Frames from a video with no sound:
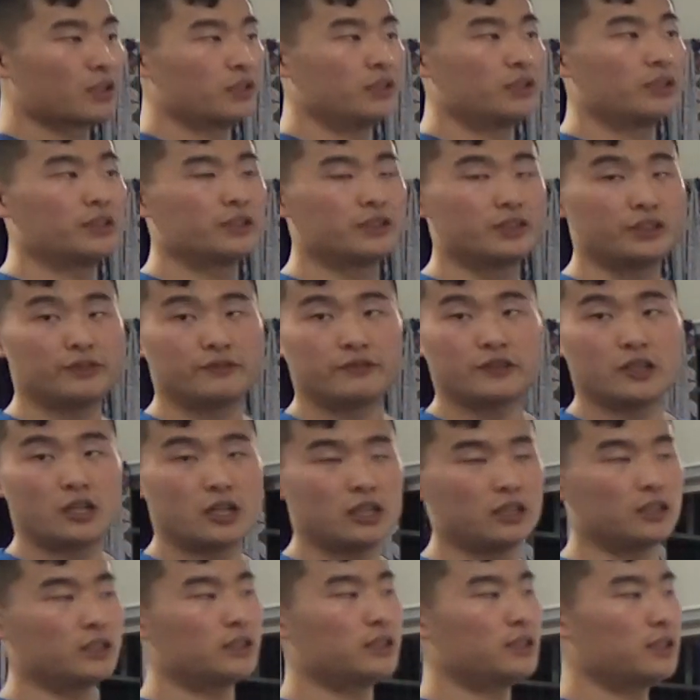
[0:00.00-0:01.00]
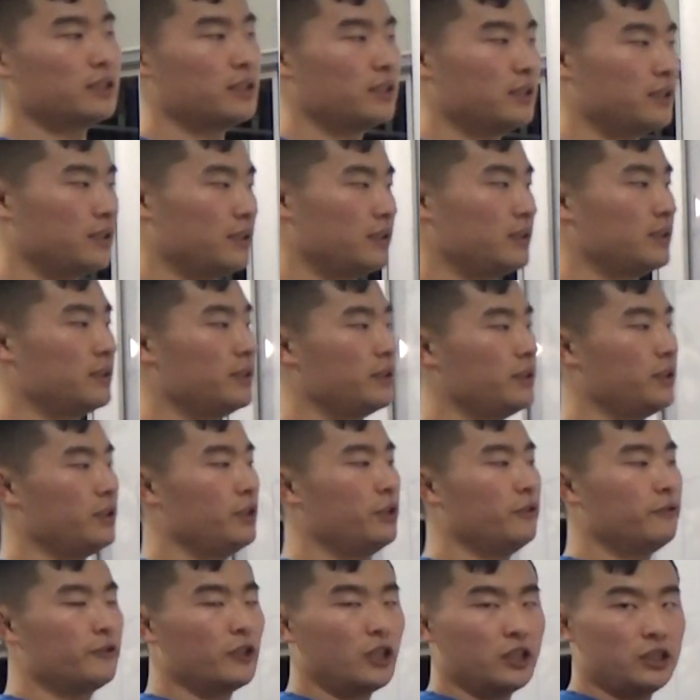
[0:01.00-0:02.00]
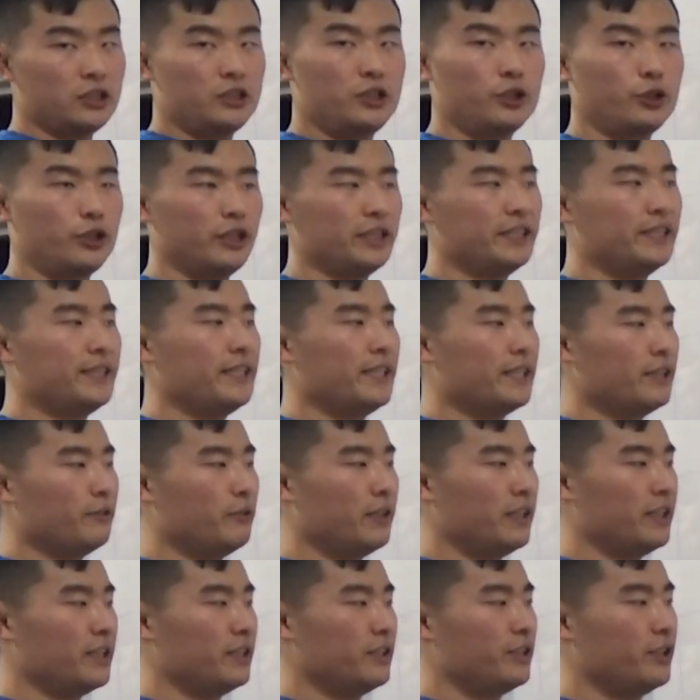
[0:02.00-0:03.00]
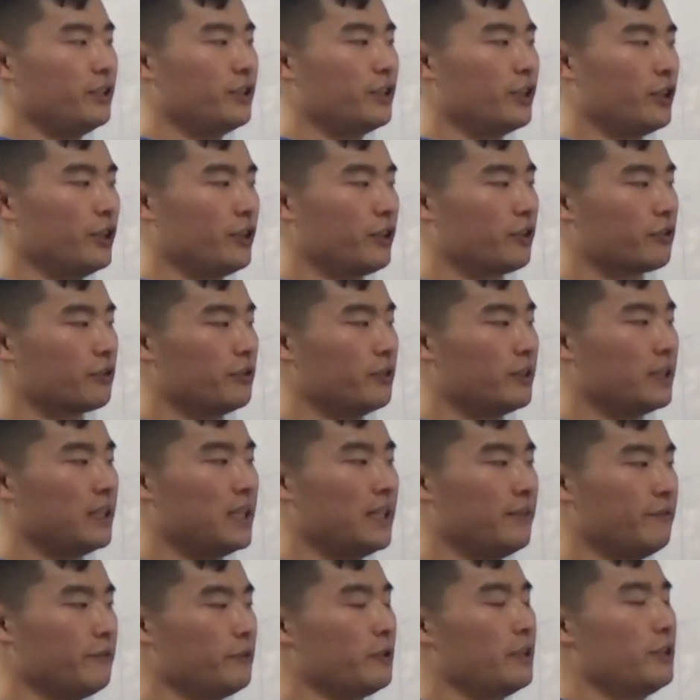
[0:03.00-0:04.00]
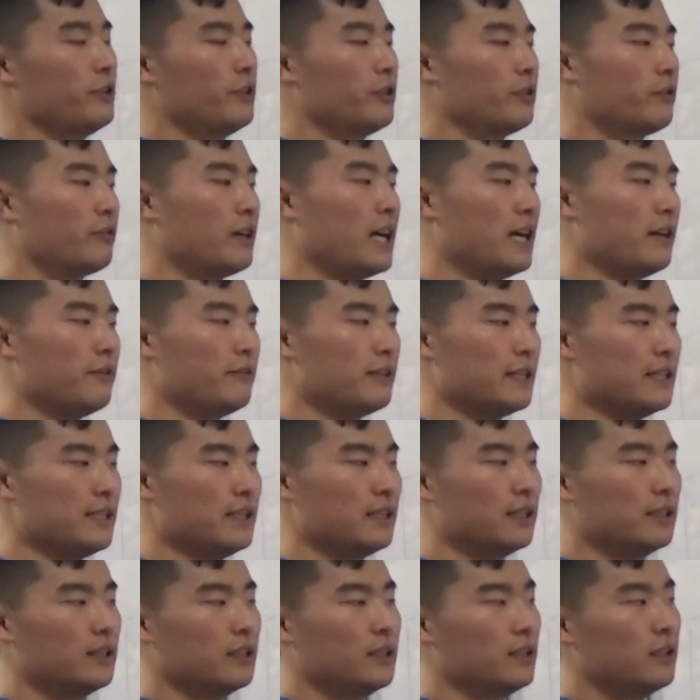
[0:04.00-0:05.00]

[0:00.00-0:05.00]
So you've got a choice here whether to go through the left one or the right one.